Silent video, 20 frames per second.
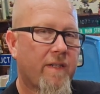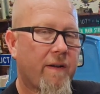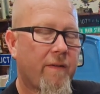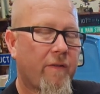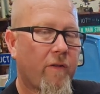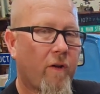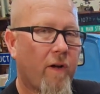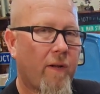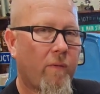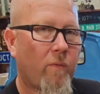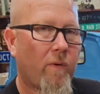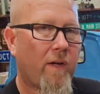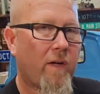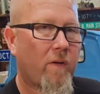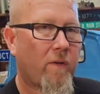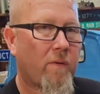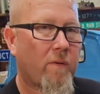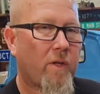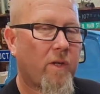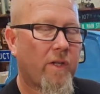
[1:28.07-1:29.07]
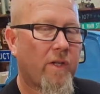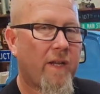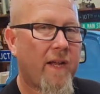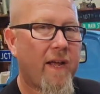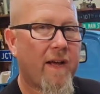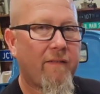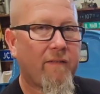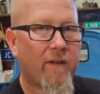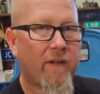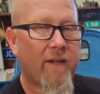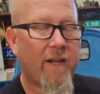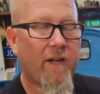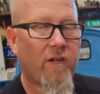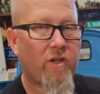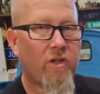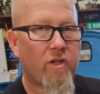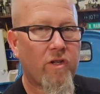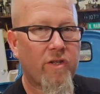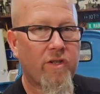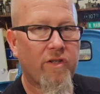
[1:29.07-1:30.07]
I thought, well, it's good to have an
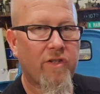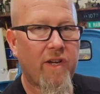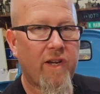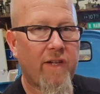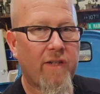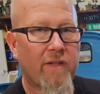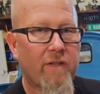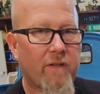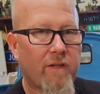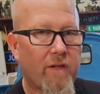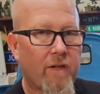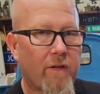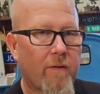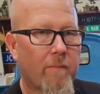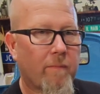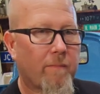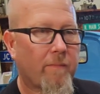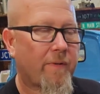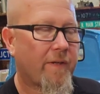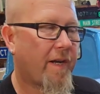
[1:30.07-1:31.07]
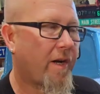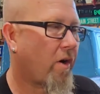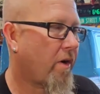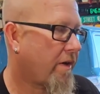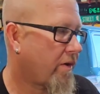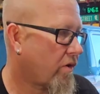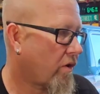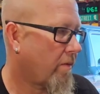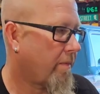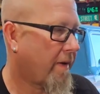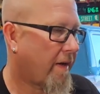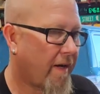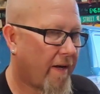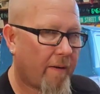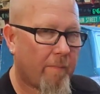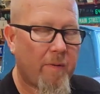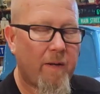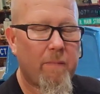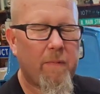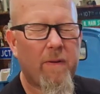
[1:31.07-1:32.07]
extra set. Gary told me,
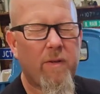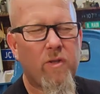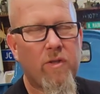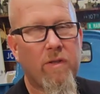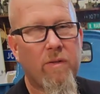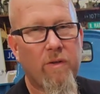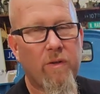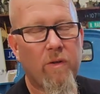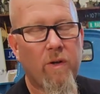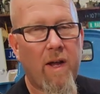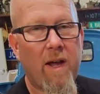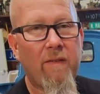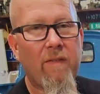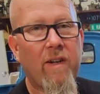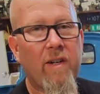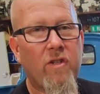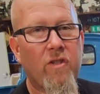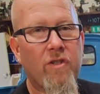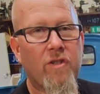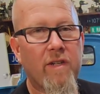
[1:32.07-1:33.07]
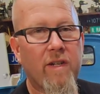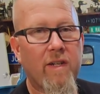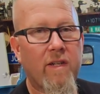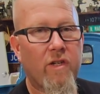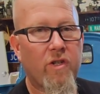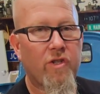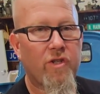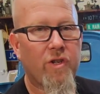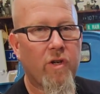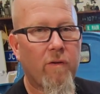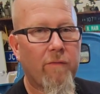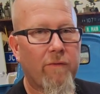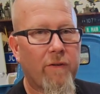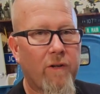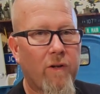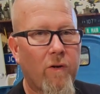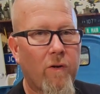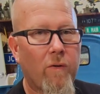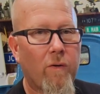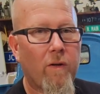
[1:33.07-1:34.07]
maybe you should, have an extra set on the shelf.
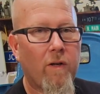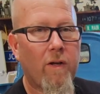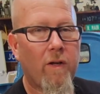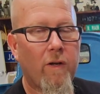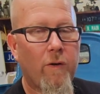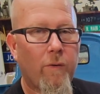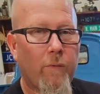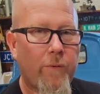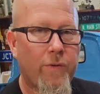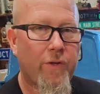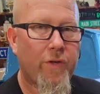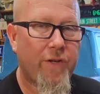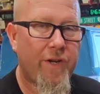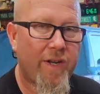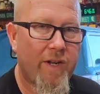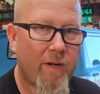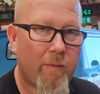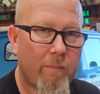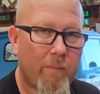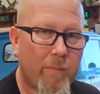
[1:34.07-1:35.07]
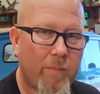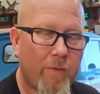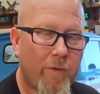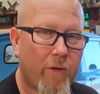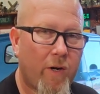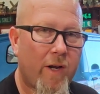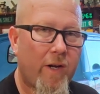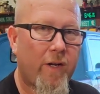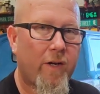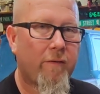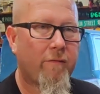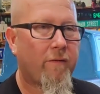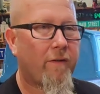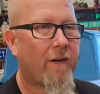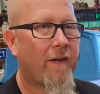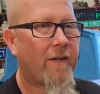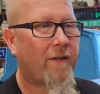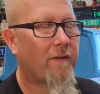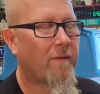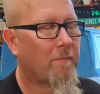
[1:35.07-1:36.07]
When you need them, you're not going to
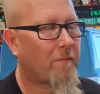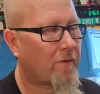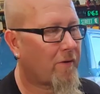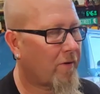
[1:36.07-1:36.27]
find them.